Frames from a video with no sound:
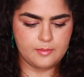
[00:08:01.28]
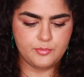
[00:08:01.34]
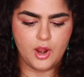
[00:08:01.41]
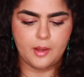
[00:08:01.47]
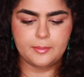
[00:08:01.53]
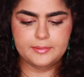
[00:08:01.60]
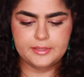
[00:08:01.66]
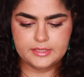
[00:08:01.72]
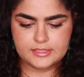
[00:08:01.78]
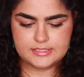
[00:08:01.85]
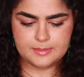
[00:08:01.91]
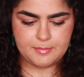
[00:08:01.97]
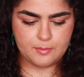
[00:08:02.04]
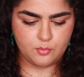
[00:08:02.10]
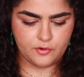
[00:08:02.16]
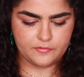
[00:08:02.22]
probably gonna take
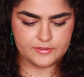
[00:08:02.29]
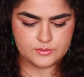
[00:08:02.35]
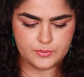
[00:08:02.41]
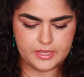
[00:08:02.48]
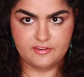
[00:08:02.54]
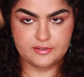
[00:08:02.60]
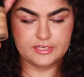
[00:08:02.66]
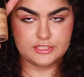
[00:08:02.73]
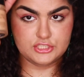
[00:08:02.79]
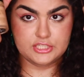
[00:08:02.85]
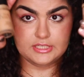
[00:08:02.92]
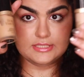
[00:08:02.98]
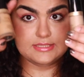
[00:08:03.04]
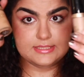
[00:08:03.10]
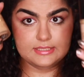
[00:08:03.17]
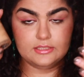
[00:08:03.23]
my Born This Way foundation and
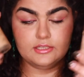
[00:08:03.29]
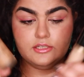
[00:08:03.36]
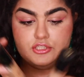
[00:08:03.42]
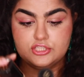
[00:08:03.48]
concealer